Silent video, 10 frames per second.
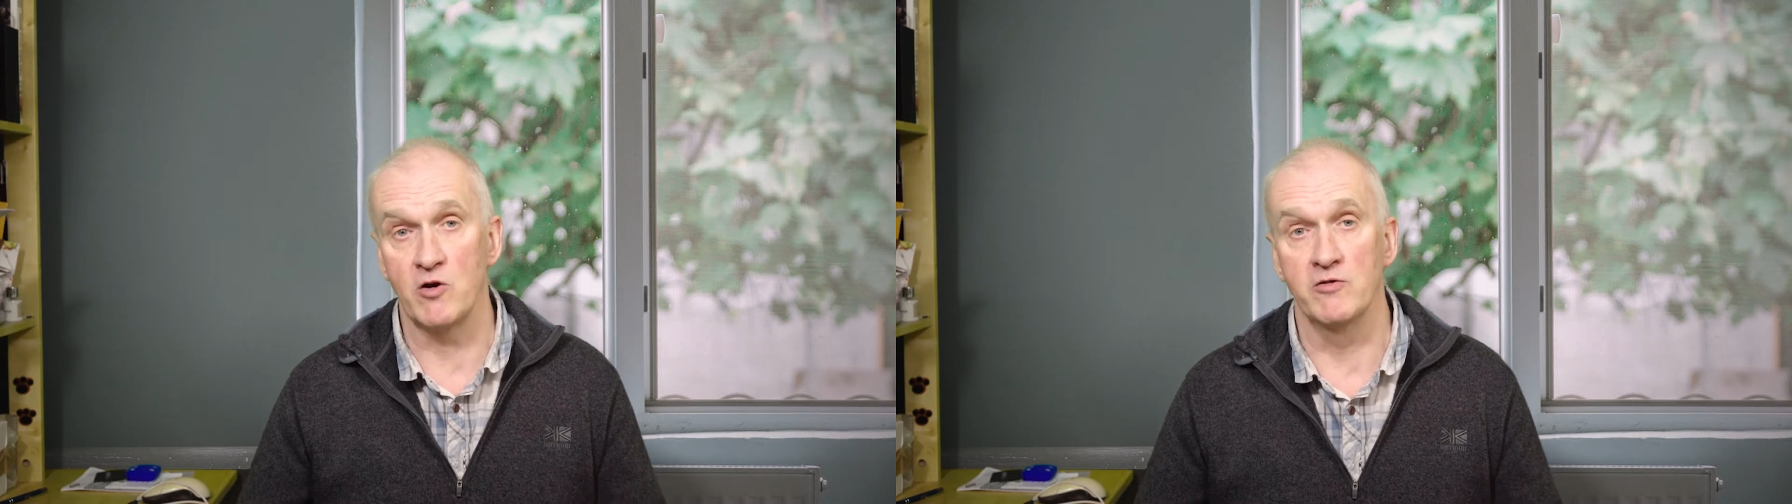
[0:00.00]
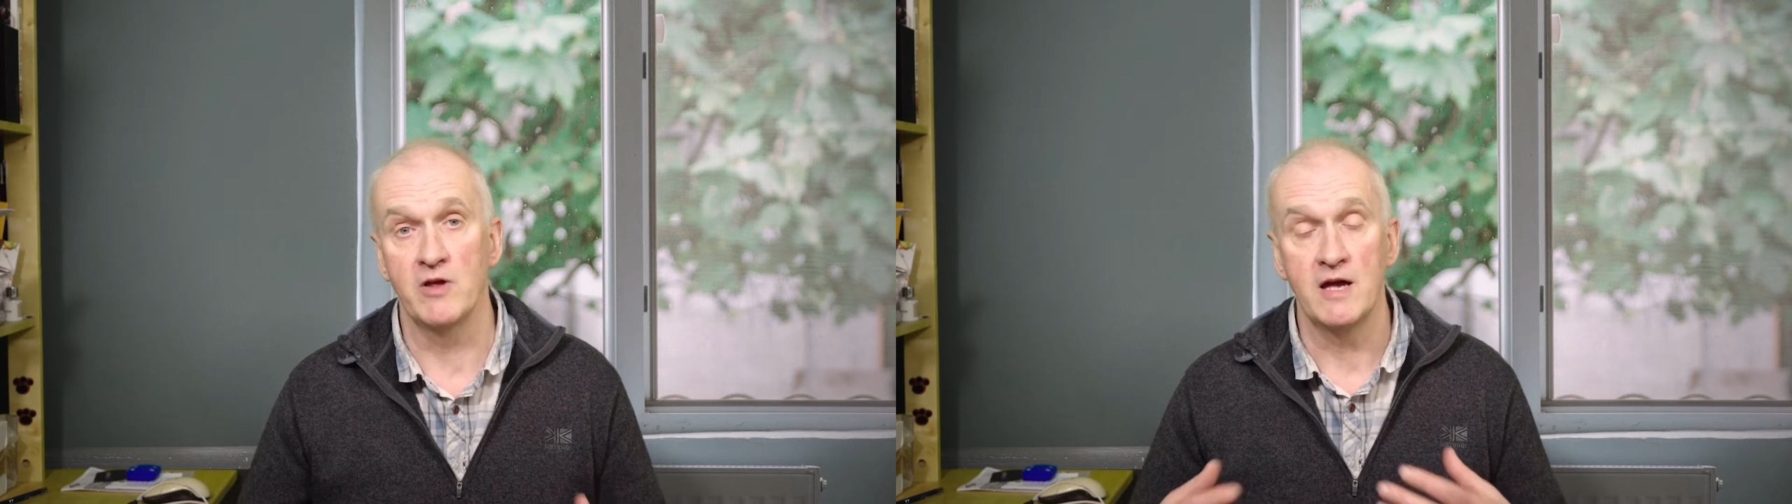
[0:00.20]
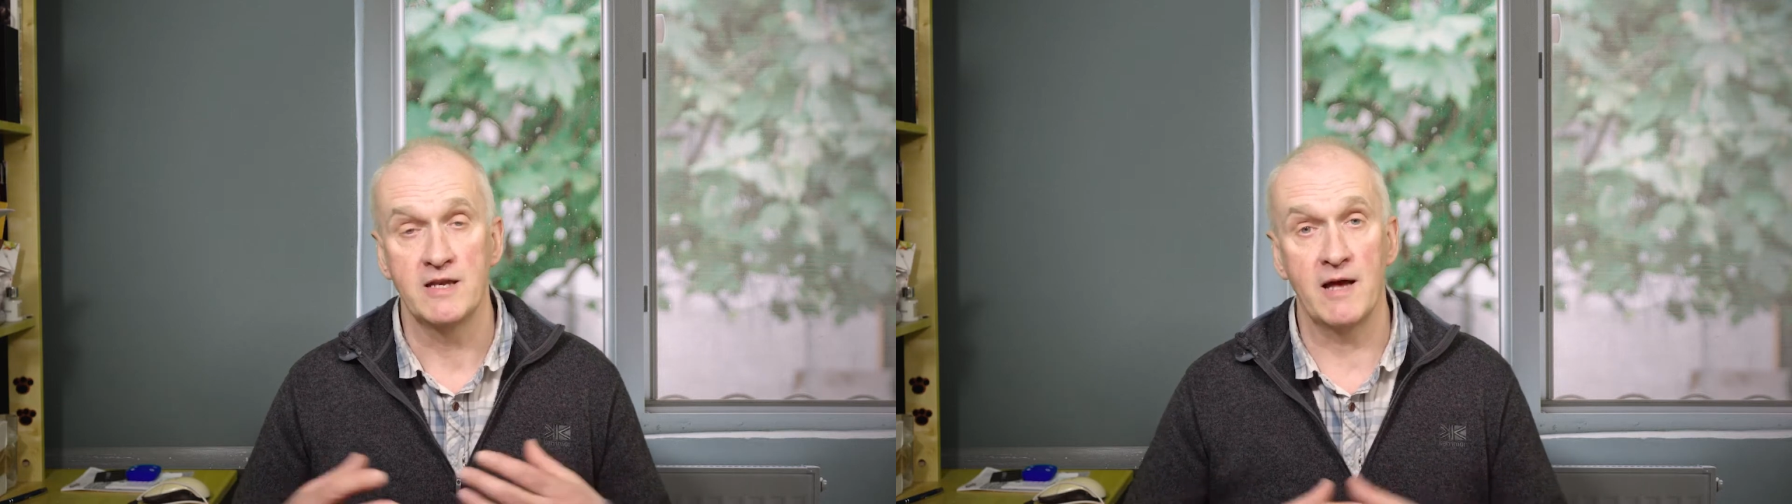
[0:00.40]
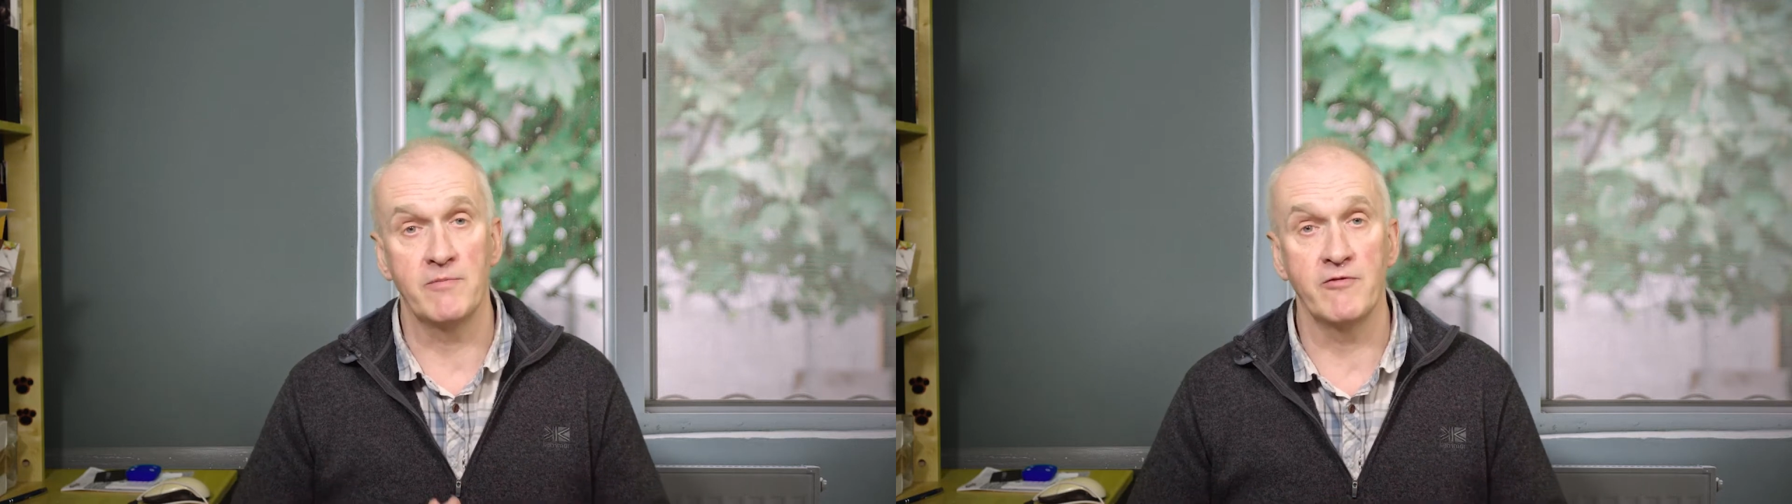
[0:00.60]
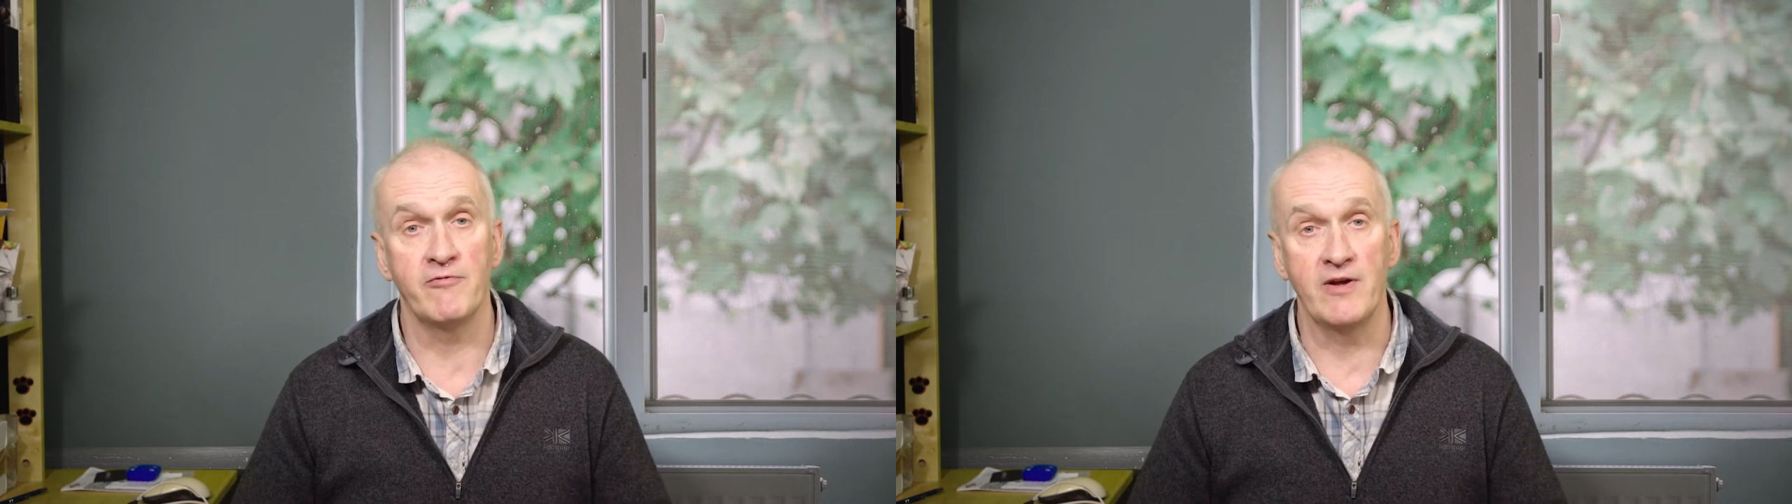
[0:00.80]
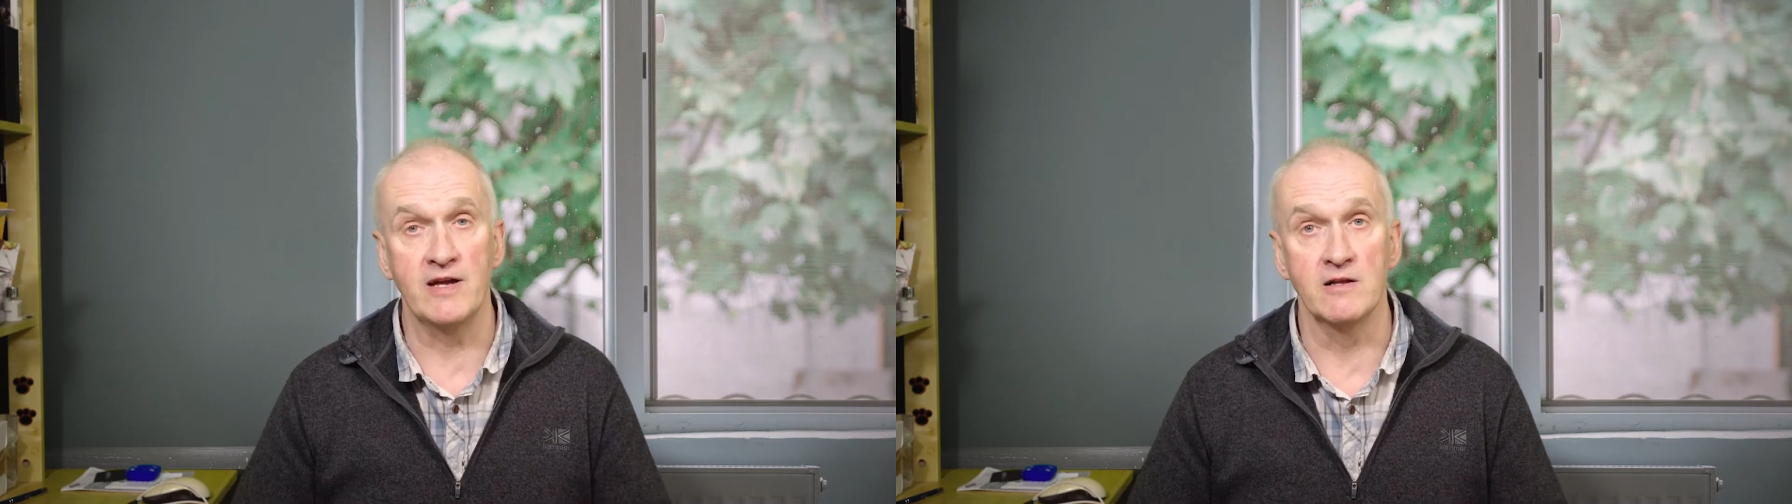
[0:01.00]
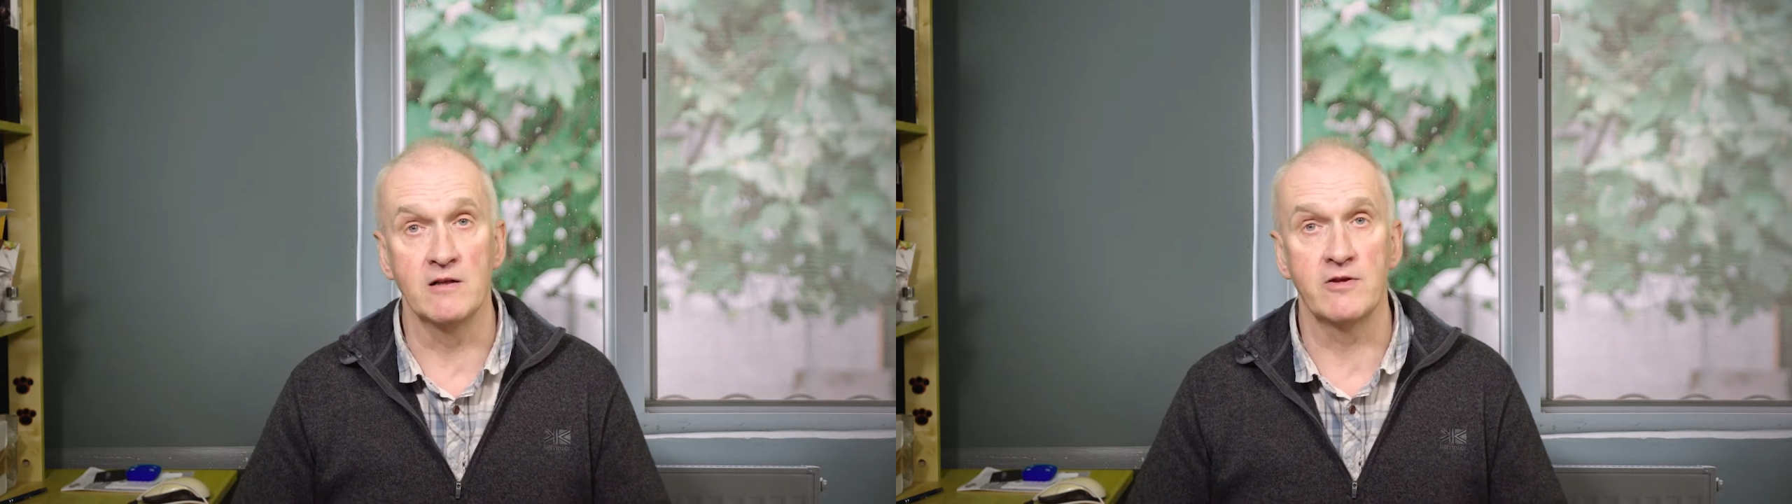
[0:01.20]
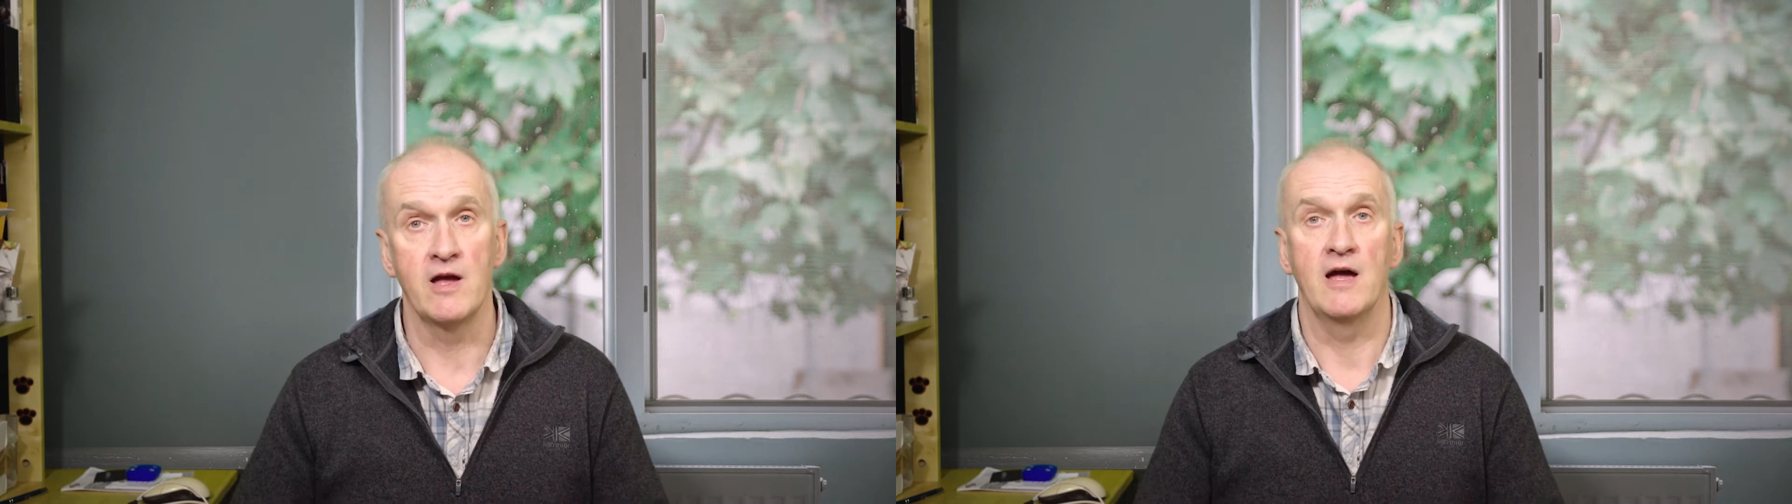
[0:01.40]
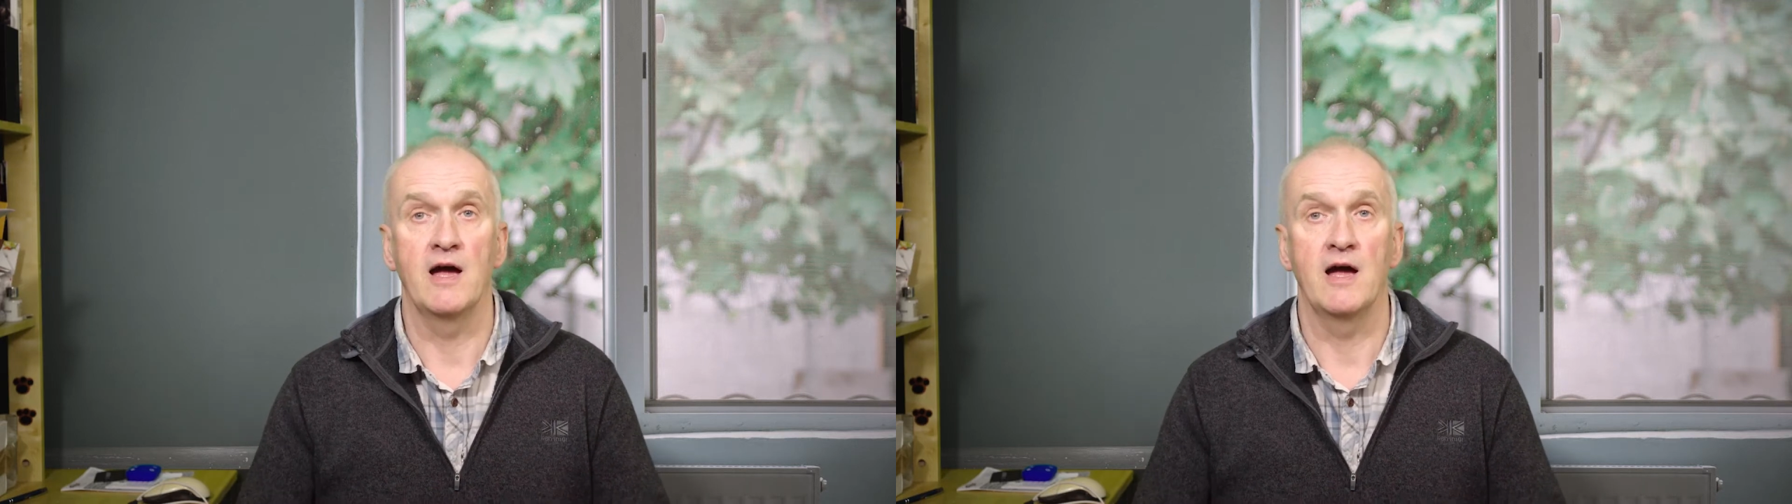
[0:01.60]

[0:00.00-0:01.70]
on depth of field